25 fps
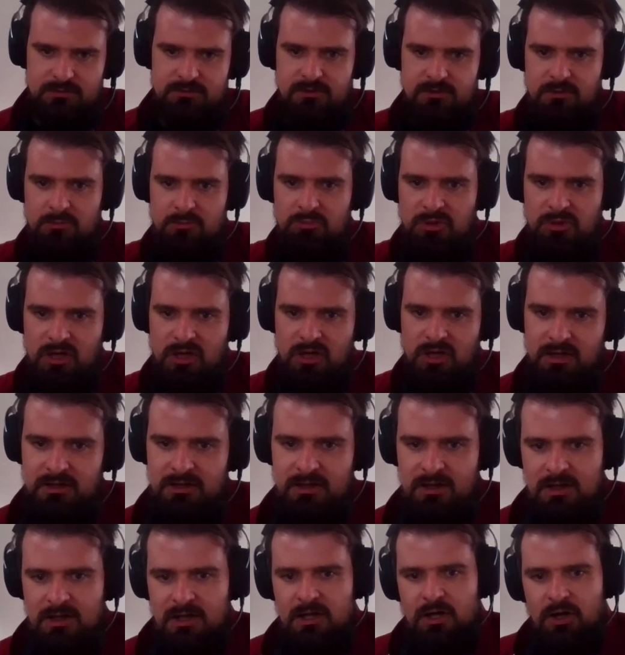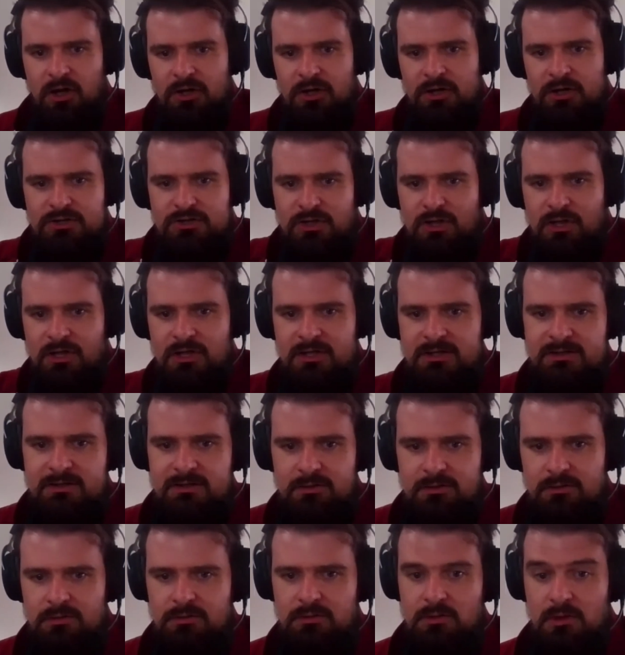embark on a journey
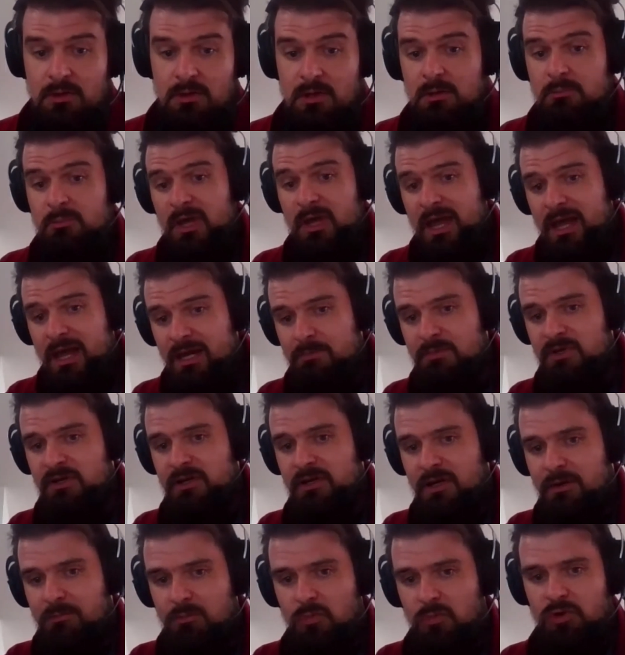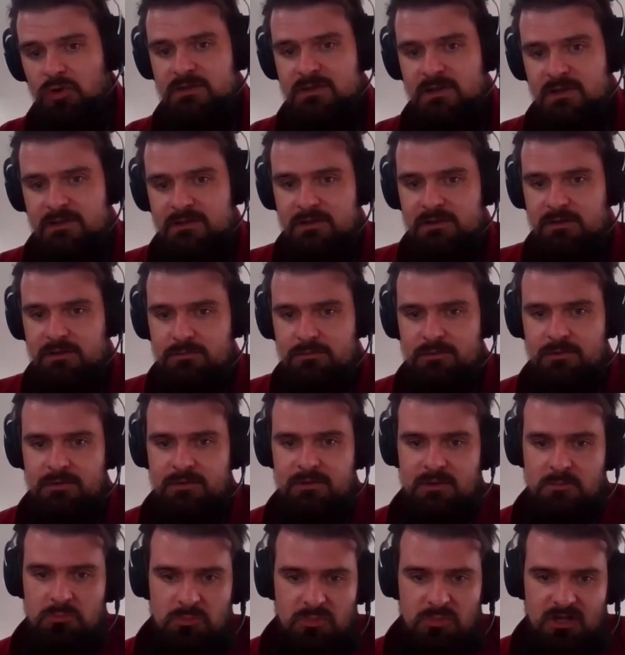to A, become more data literate,
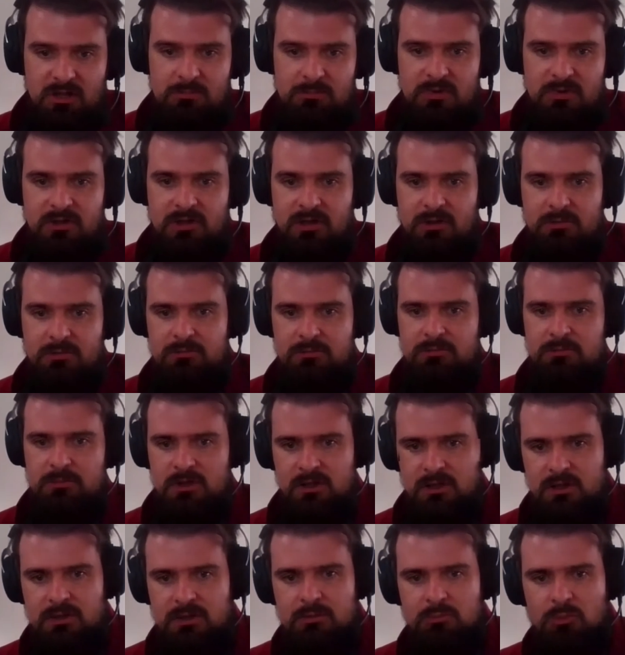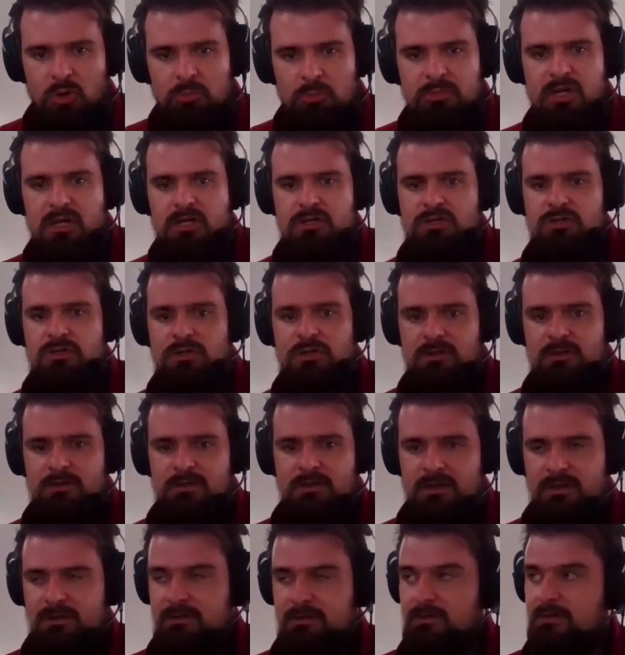and B, become more passionate
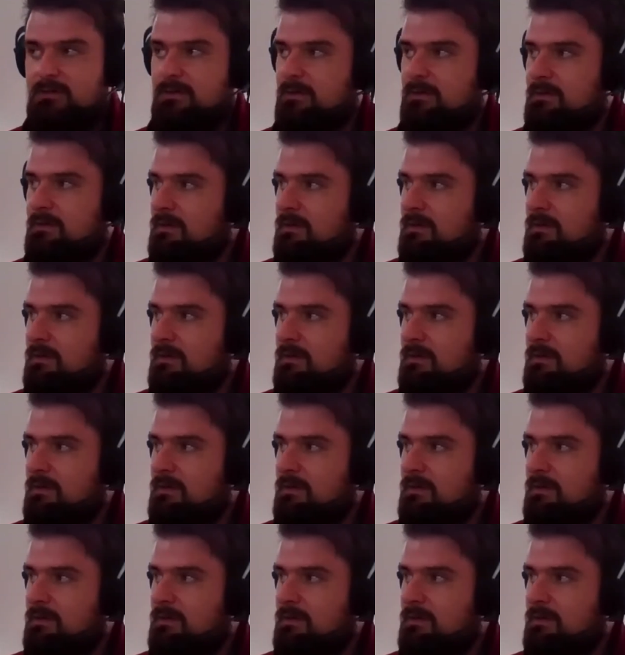and